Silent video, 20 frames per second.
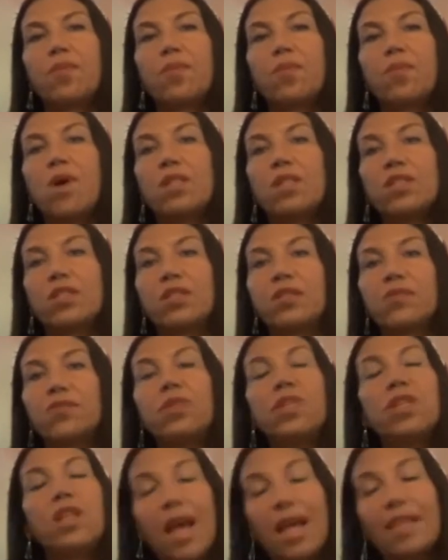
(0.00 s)
want
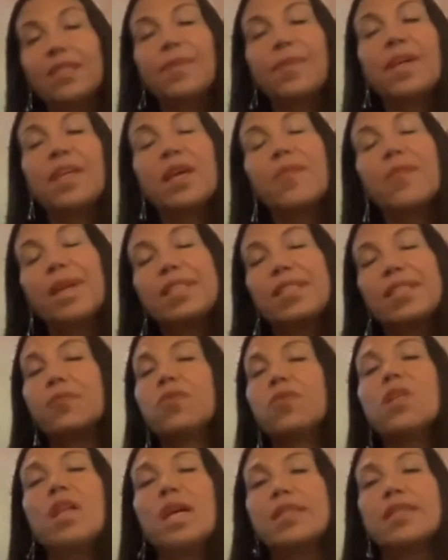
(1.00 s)
realize make it makes them
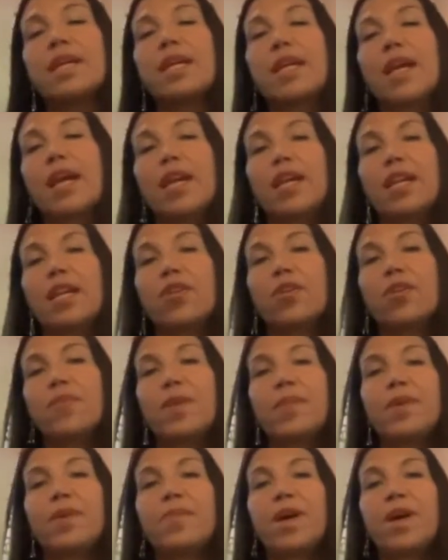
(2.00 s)
realize that hey you know
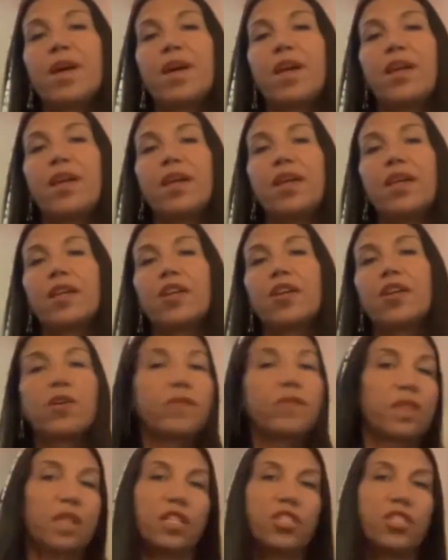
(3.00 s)
maybe my current
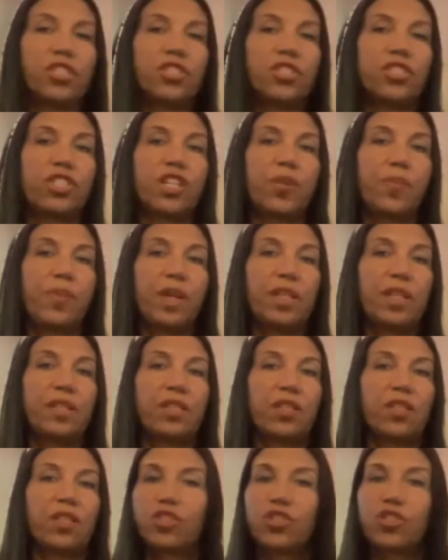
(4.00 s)
relationship
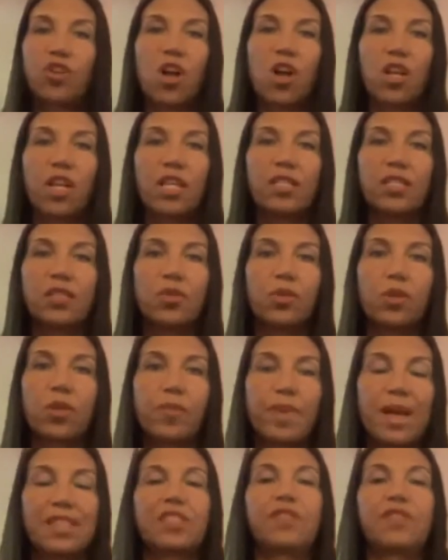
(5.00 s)
isn't the strongest or the
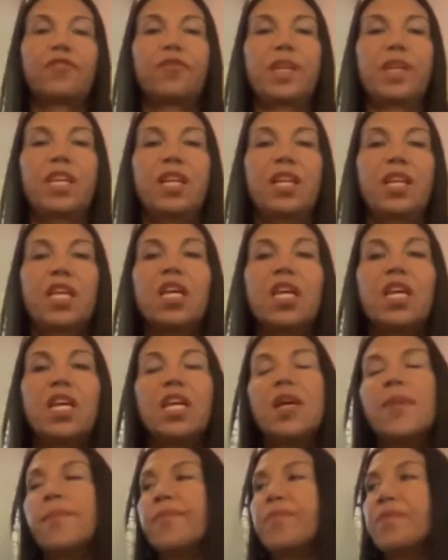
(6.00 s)
best for me
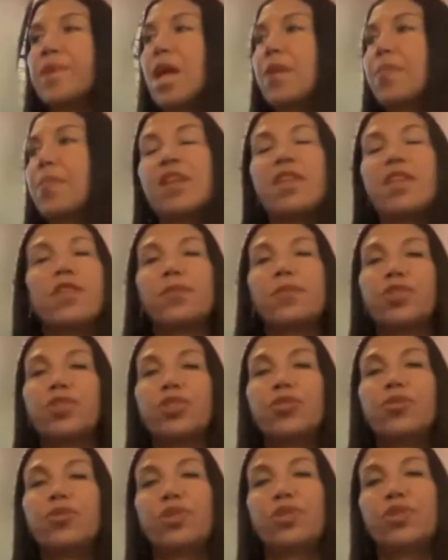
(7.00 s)
and many of them
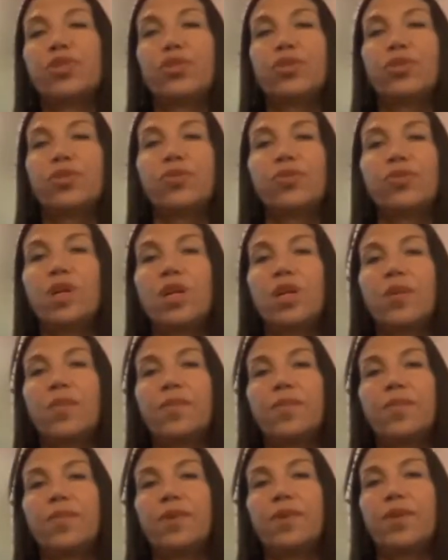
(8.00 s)
choose to
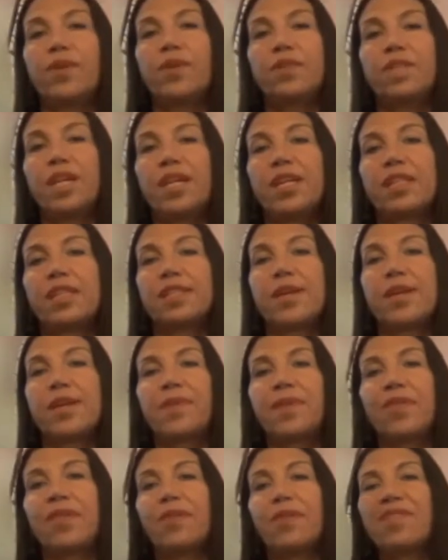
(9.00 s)
um, you know take a step
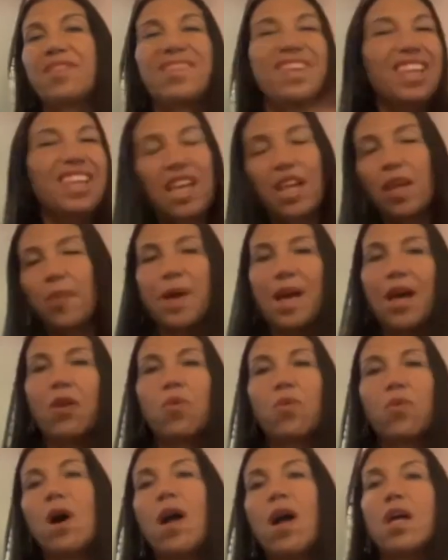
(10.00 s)
that they've been thinking about a
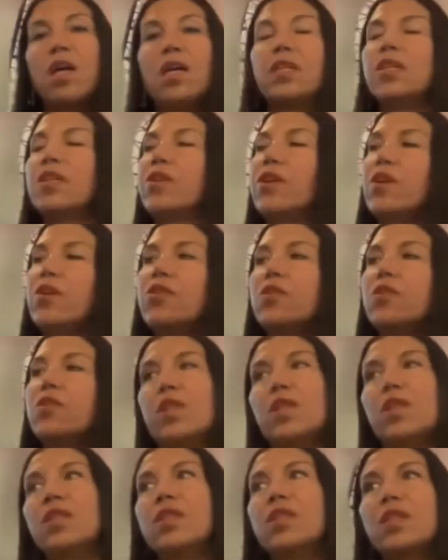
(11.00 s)
while you know
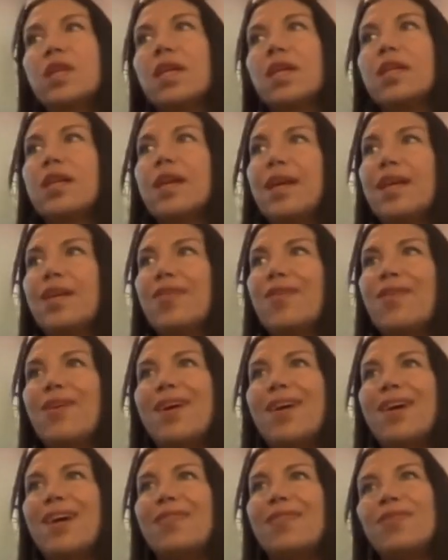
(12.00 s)
that, that hey you know I,
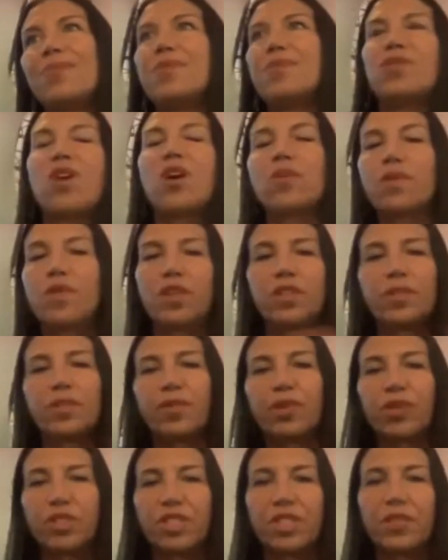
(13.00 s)
I, don't belong with this
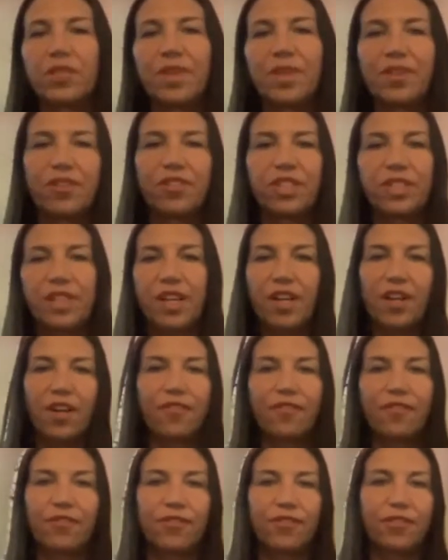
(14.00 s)
person but they're just there
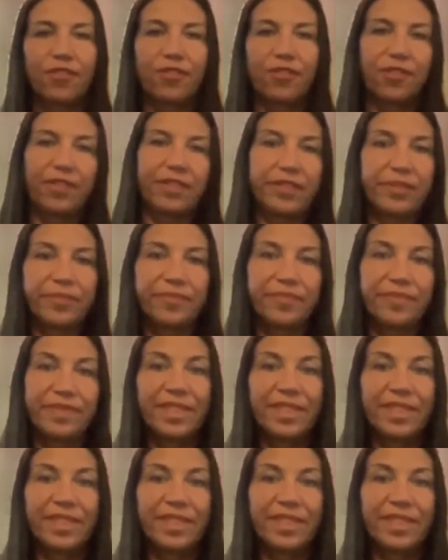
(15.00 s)
for you know